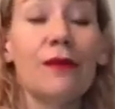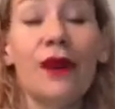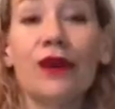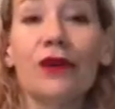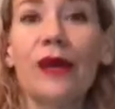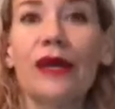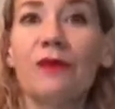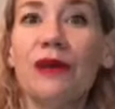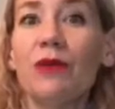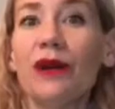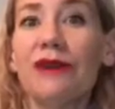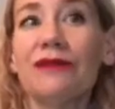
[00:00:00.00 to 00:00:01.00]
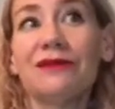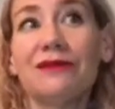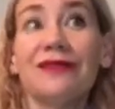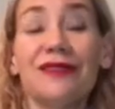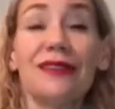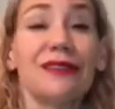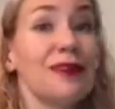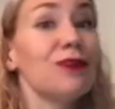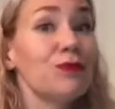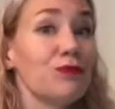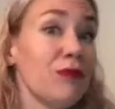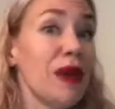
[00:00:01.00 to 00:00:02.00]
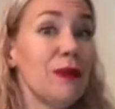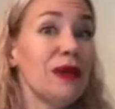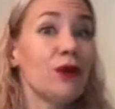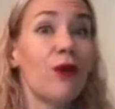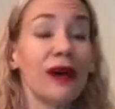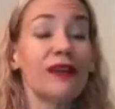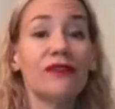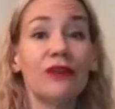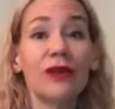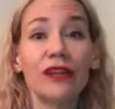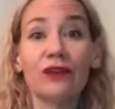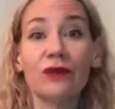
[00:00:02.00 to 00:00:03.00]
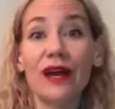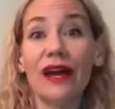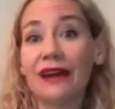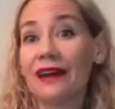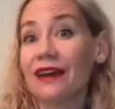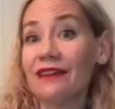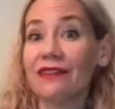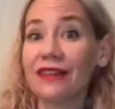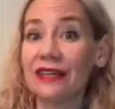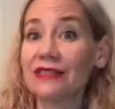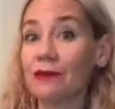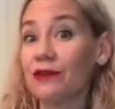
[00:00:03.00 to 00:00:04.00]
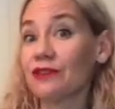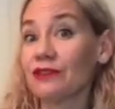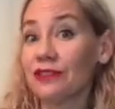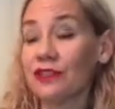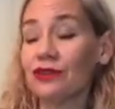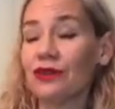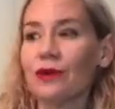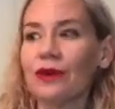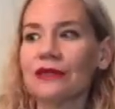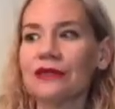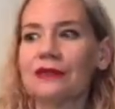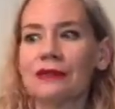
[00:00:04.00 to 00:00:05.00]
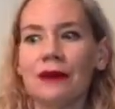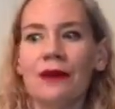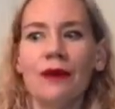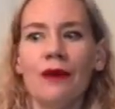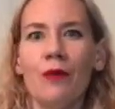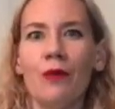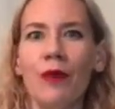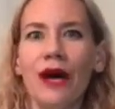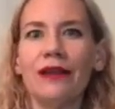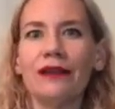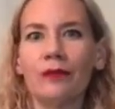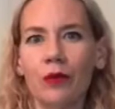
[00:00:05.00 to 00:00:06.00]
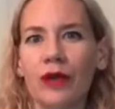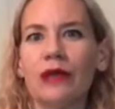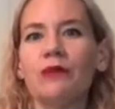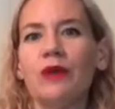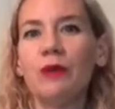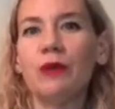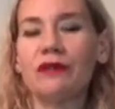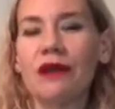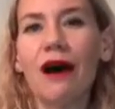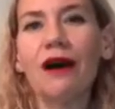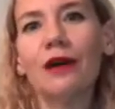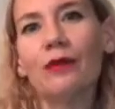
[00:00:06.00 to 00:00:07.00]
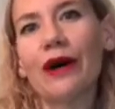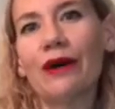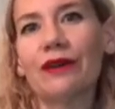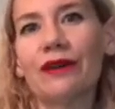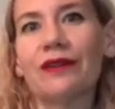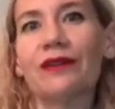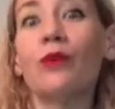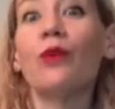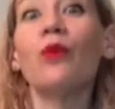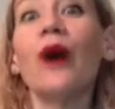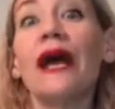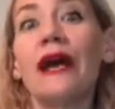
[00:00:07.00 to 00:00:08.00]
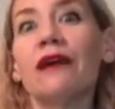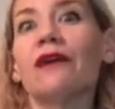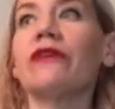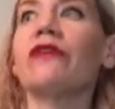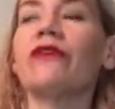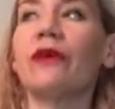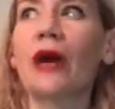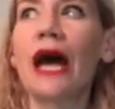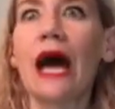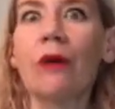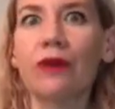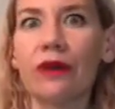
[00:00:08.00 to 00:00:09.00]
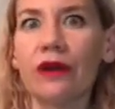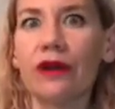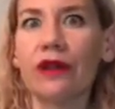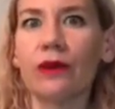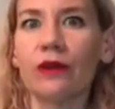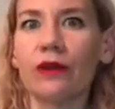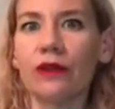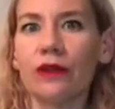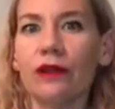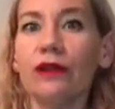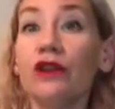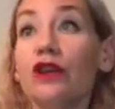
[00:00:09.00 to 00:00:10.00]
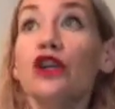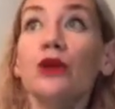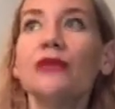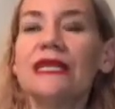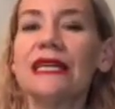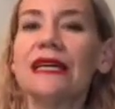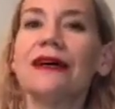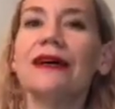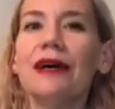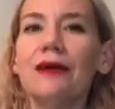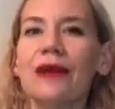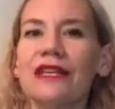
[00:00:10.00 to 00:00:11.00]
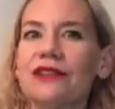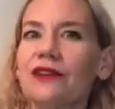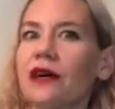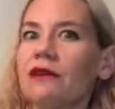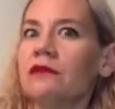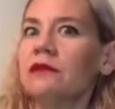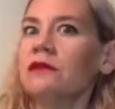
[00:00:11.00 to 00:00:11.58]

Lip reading: Are you like me where there may be quite a few that you like? I even like some of the traditional ones, but when people talk about it, the way or the vocabulary that we're using makes you go,